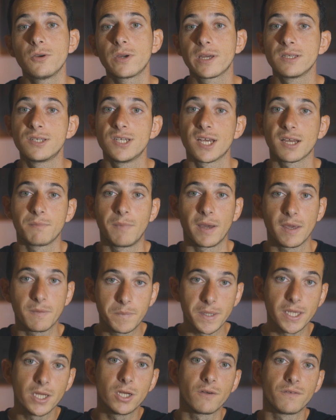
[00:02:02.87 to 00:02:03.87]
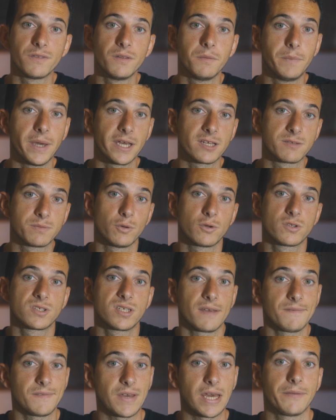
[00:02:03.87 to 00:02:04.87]
you can check my video of the best books
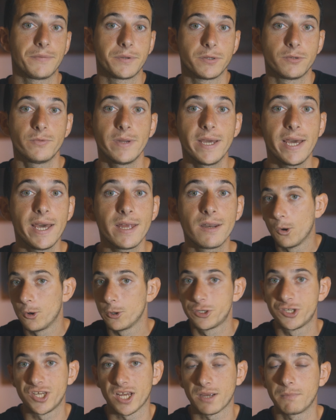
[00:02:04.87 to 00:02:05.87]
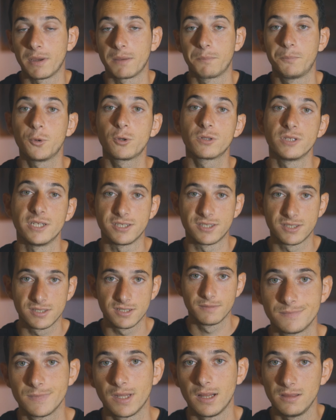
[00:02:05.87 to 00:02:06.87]
I've ever read, or check my book list.
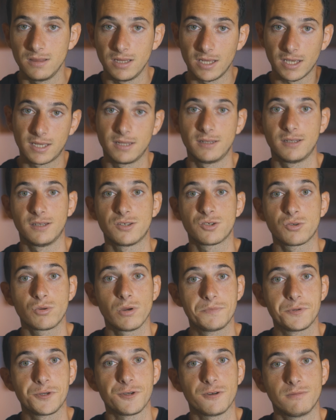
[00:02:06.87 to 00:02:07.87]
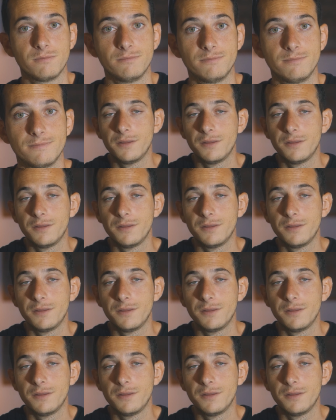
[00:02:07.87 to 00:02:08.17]
Link in the description.